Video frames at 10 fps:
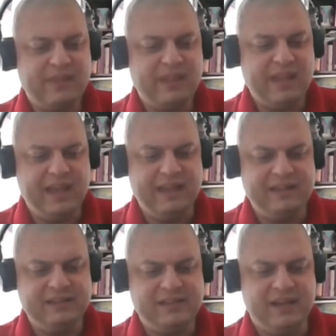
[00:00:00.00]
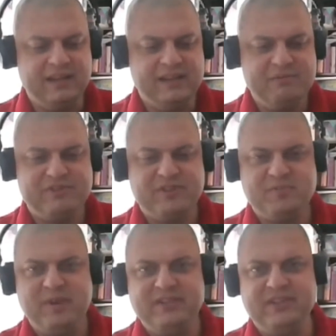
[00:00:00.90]
It was
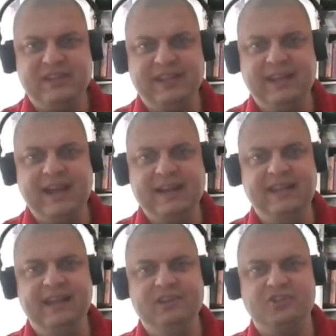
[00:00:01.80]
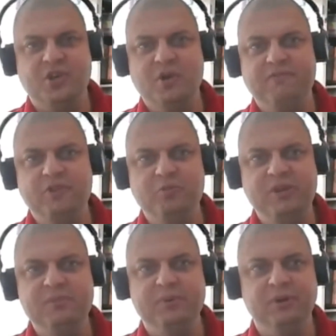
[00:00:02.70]
just basically an idea to show a few
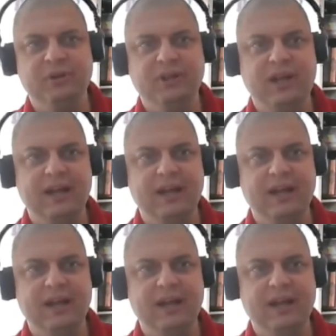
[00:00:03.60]
people,